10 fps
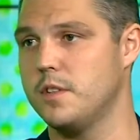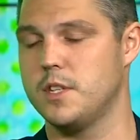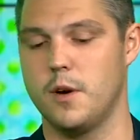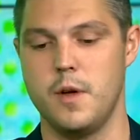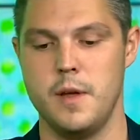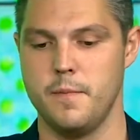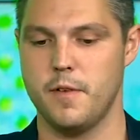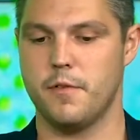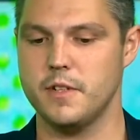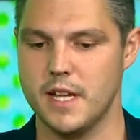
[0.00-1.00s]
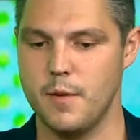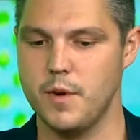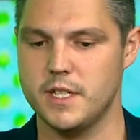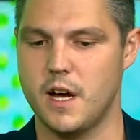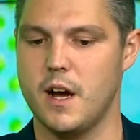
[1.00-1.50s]
So the first time
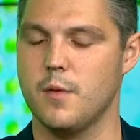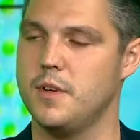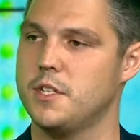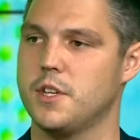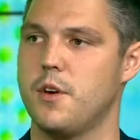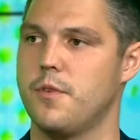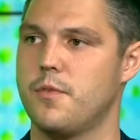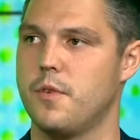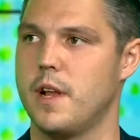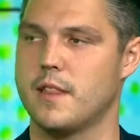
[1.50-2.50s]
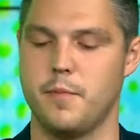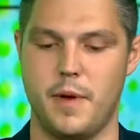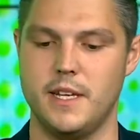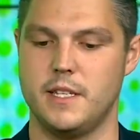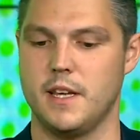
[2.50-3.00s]
we talk, we just go through like the
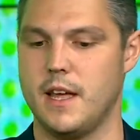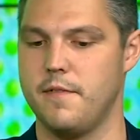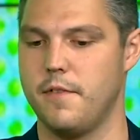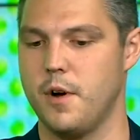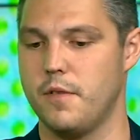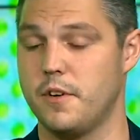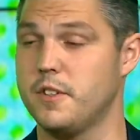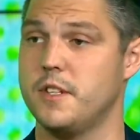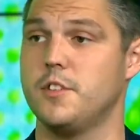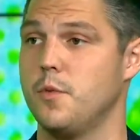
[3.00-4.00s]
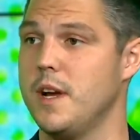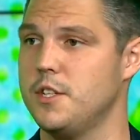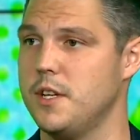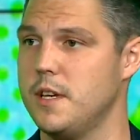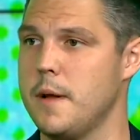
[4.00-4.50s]
basic info of your
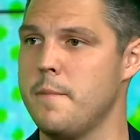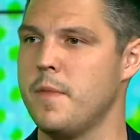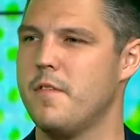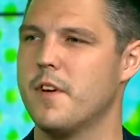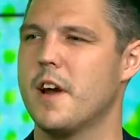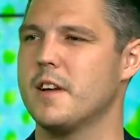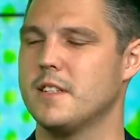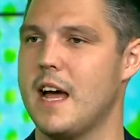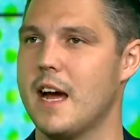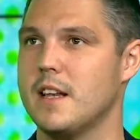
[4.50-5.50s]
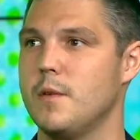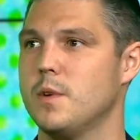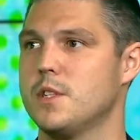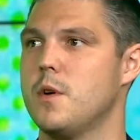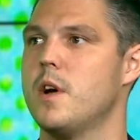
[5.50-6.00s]
situation, figure out exactly
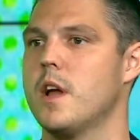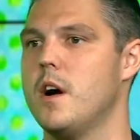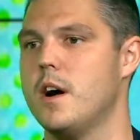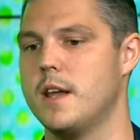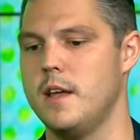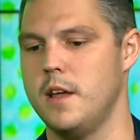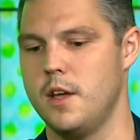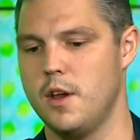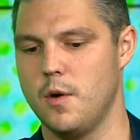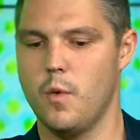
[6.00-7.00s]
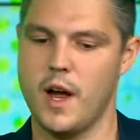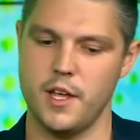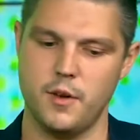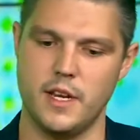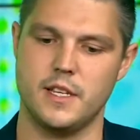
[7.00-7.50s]
what's going on, you know, why
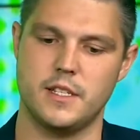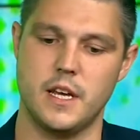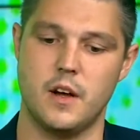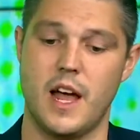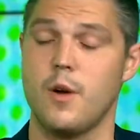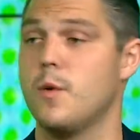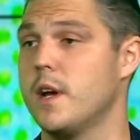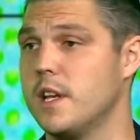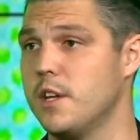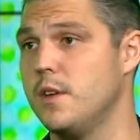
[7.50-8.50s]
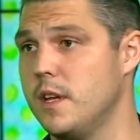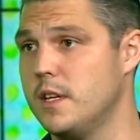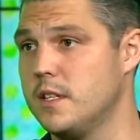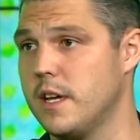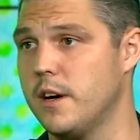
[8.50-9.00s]
you need to sell, how quickly you need
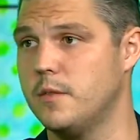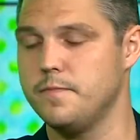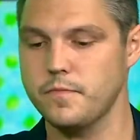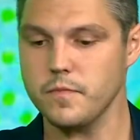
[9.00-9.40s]
to sell.